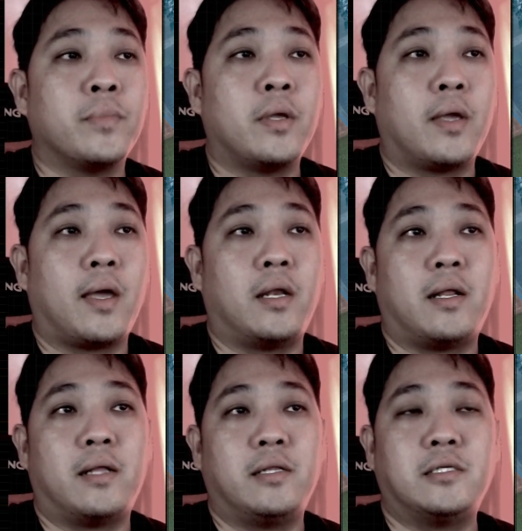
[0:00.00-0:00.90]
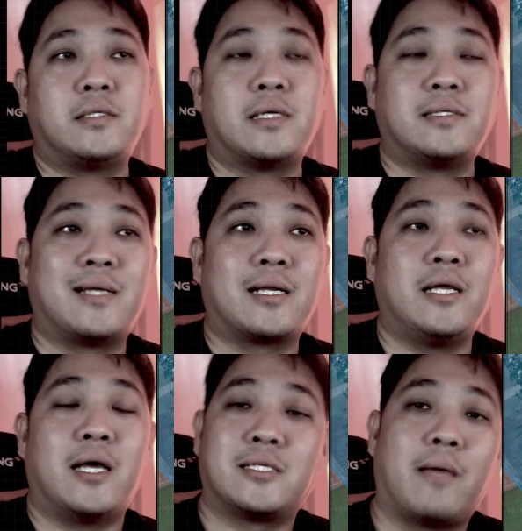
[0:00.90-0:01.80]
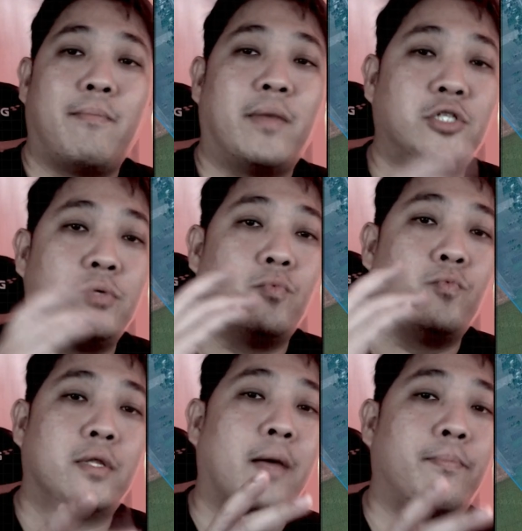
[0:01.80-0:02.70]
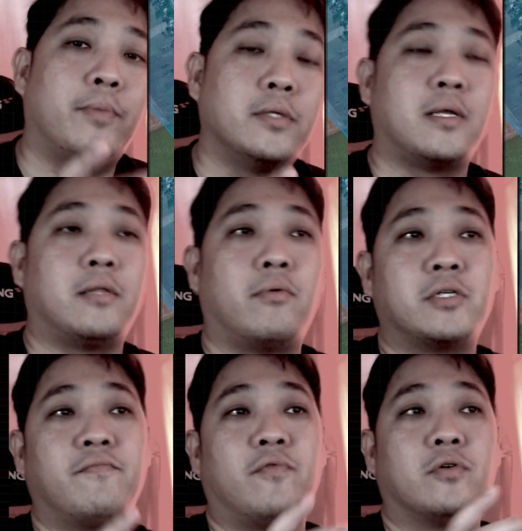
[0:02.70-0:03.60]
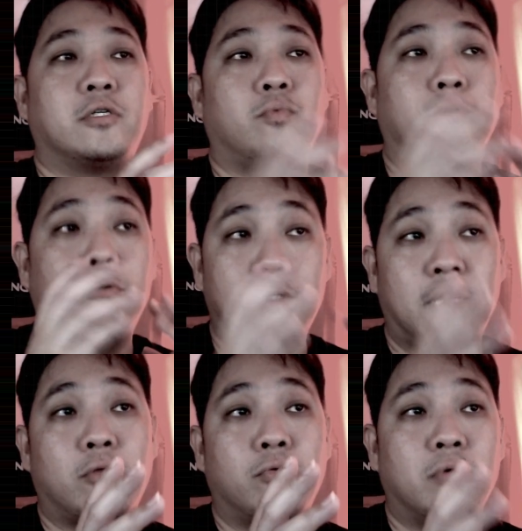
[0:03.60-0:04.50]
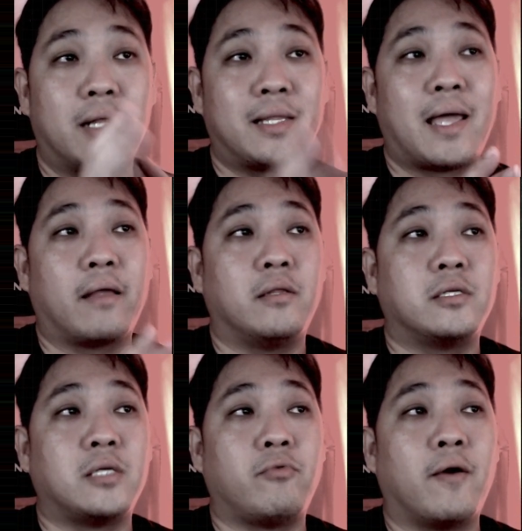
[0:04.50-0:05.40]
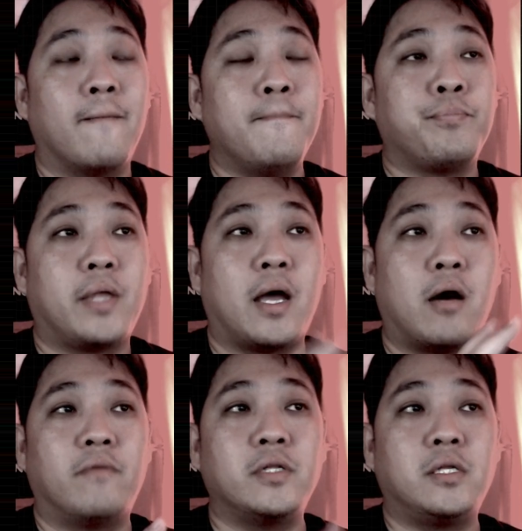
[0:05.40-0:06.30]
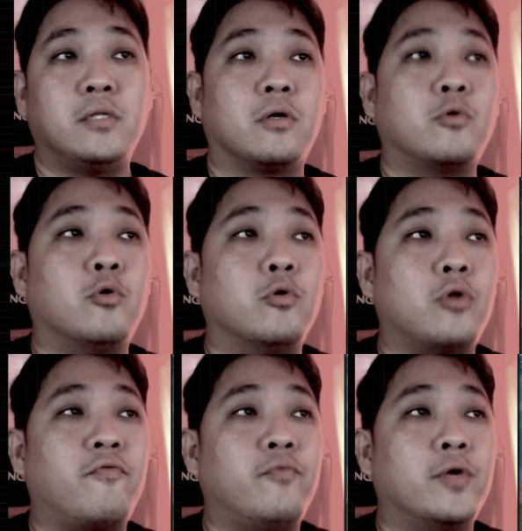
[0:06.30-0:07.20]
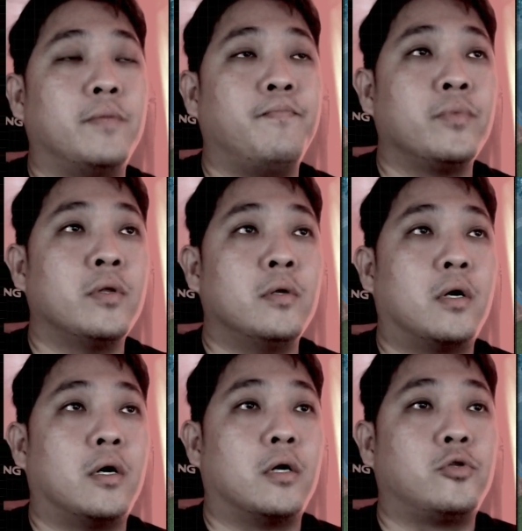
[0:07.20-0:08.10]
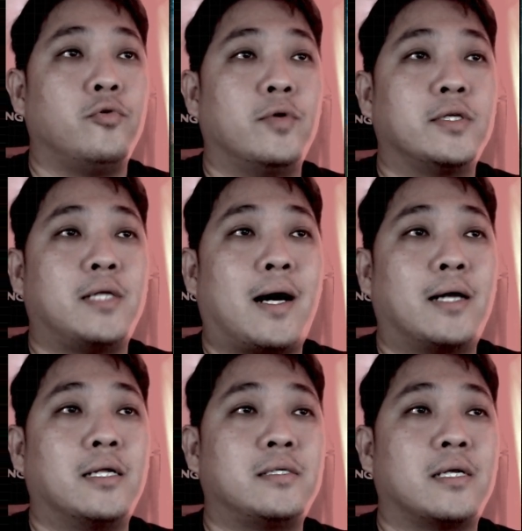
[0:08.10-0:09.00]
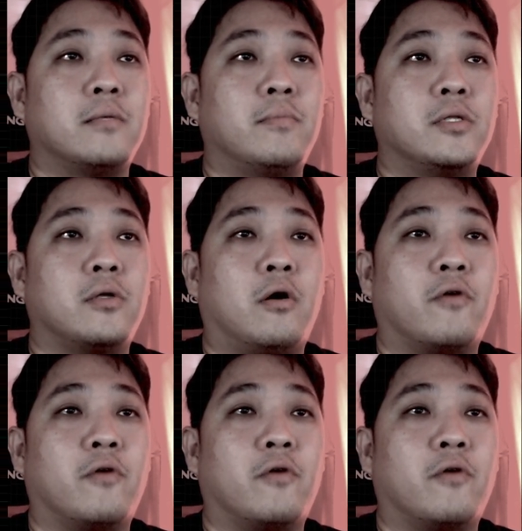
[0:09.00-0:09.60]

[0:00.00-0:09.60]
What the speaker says: and this is exactly as I mentioned would happen, that the Russian forces will start to attack in this area. They, however, did not go northward towards the other settlement of